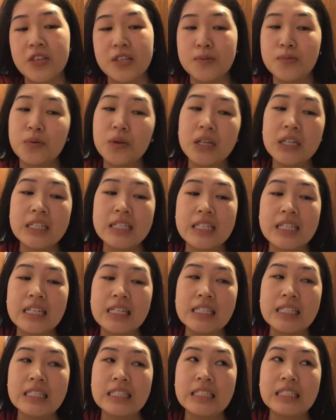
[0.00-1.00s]
this
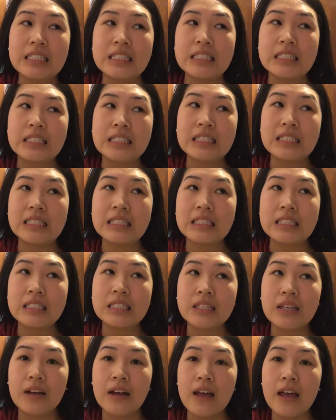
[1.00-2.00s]
process.
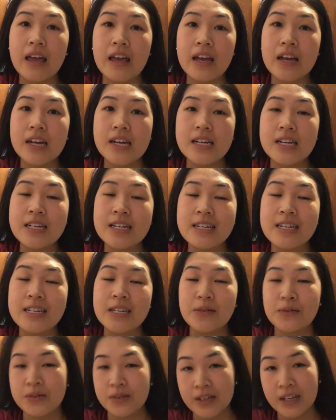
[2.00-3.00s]
And
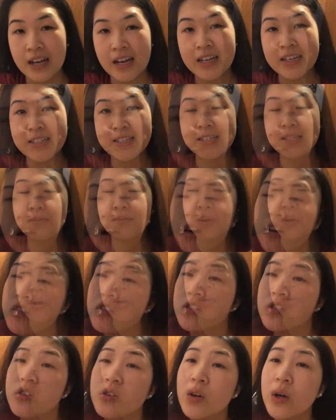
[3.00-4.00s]
I will see you guys tomorrow.
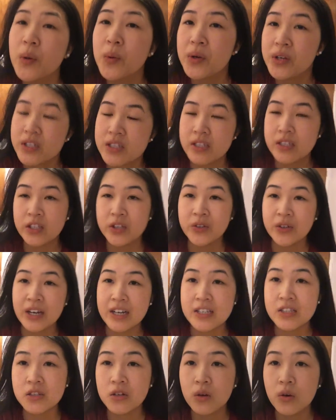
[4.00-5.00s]
Also, I wanted to let you
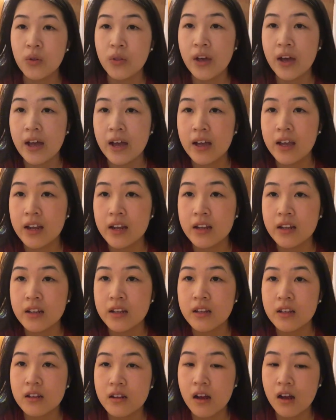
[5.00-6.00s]
guys know that
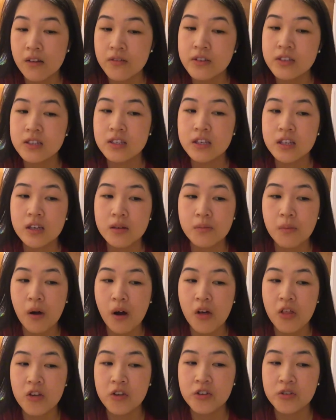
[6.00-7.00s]
obviously it
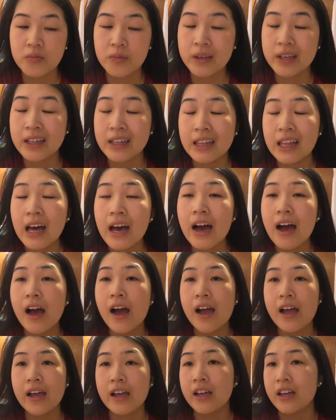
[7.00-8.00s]
bothered me a
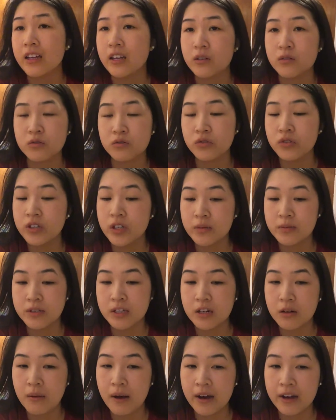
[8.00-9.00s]
lot, and I was really
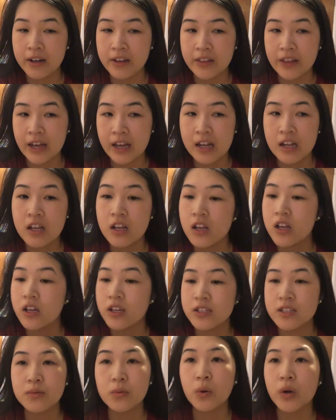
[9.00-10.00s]
upset about it, that
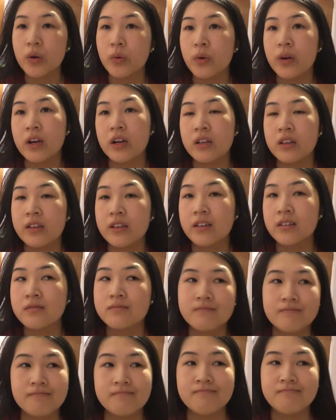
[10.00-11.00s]
to a point where, like,
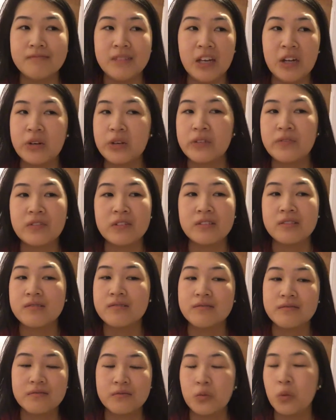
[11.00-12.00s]
I don't even
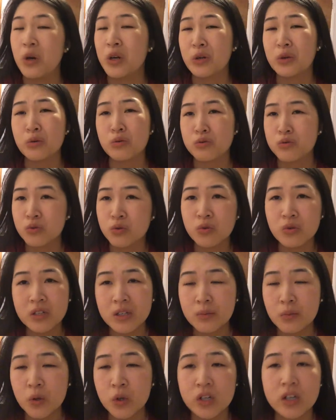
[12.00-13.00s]
want to go to school
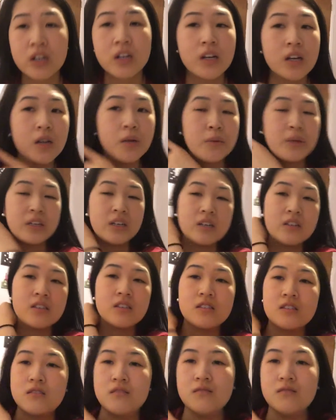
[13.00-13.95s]
anymore because